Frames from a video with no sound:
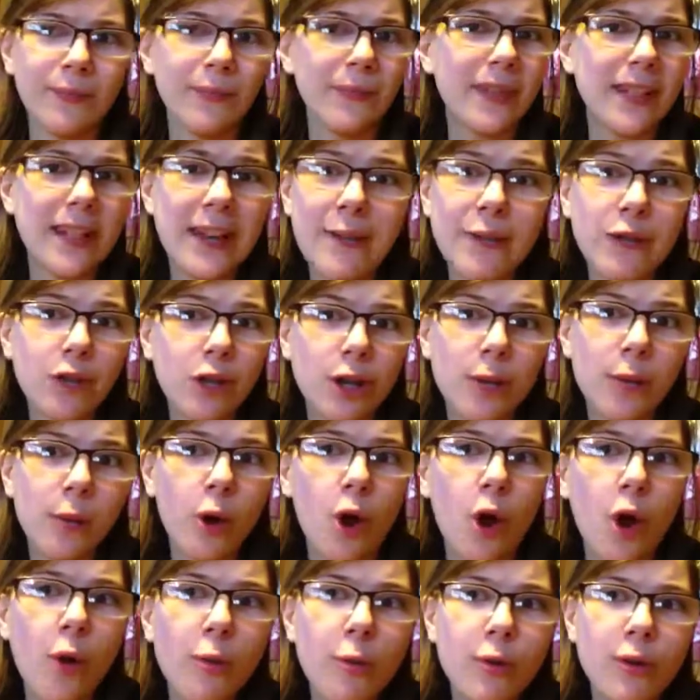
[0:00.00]
They never talk about
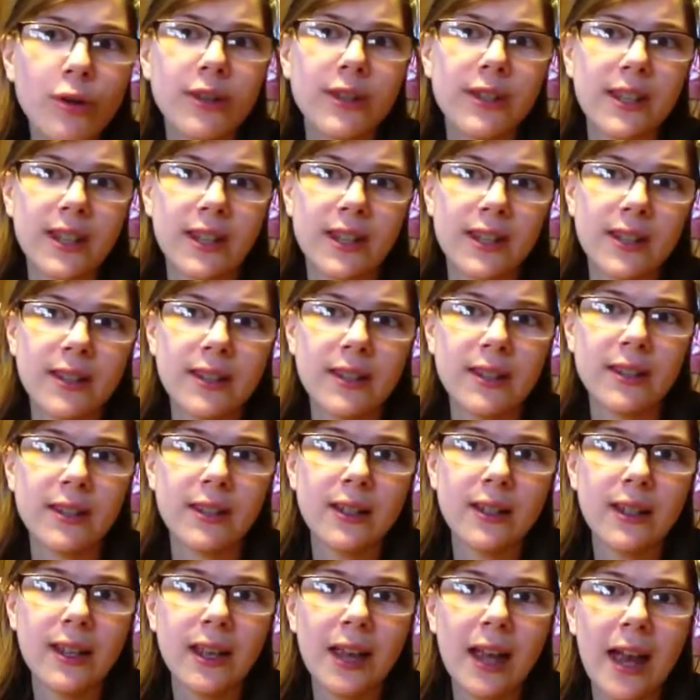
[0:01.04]
homo sex,
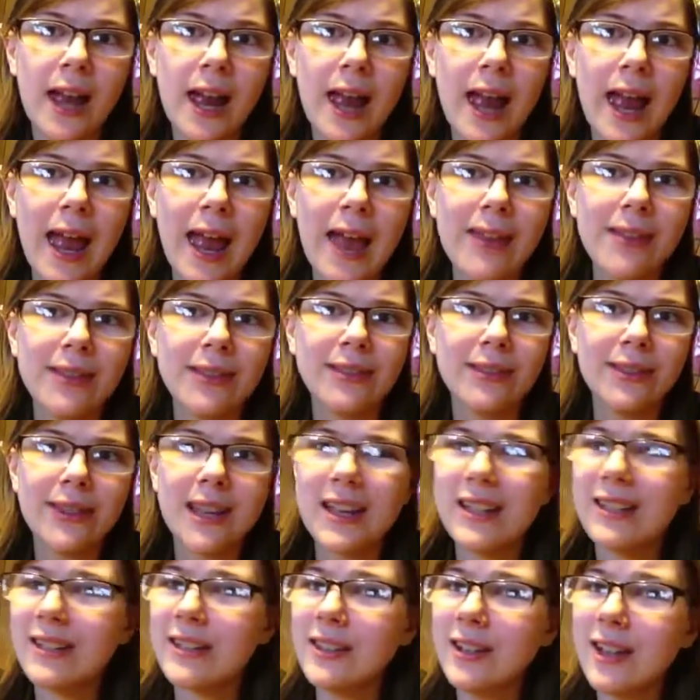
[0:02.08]
and
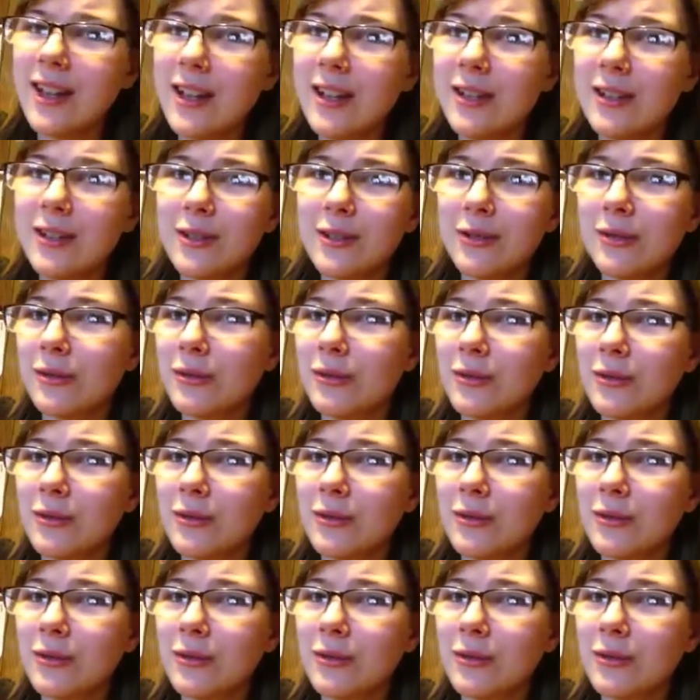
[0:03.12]
that's not